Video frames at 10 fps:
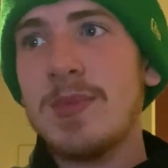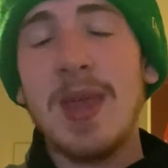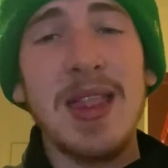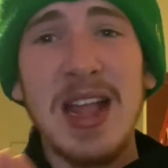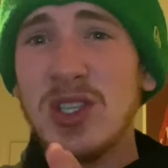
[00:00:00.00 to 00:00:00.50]

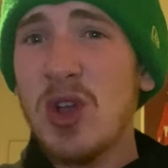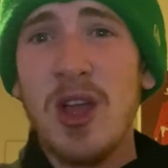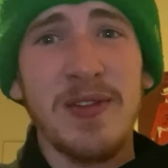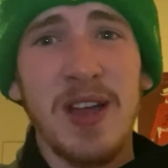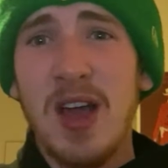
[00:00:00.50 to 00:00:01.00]
And that's all
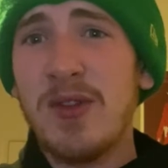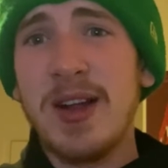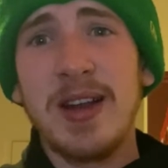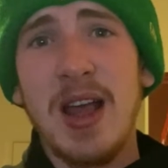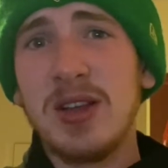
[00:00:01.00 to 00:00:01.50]
I've got
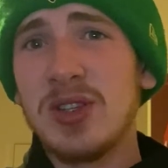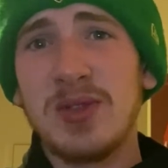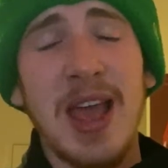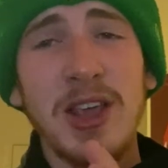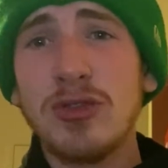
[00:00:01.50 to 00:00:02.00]
right now. So
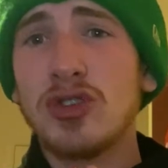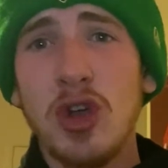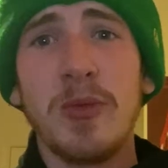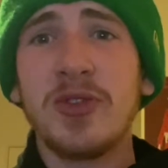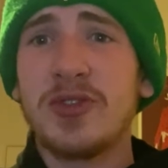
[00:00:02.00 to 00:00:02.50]
thank you
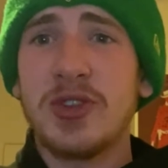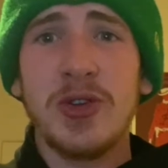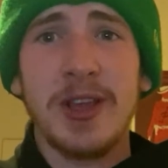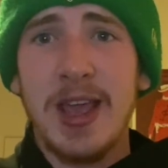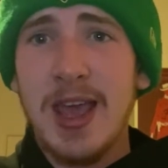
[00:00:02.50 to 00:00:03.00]
so much for
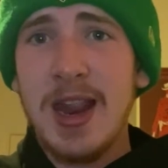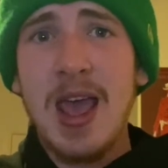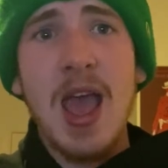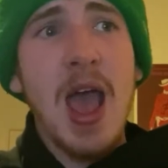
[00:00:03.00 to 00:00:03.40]
tuning in.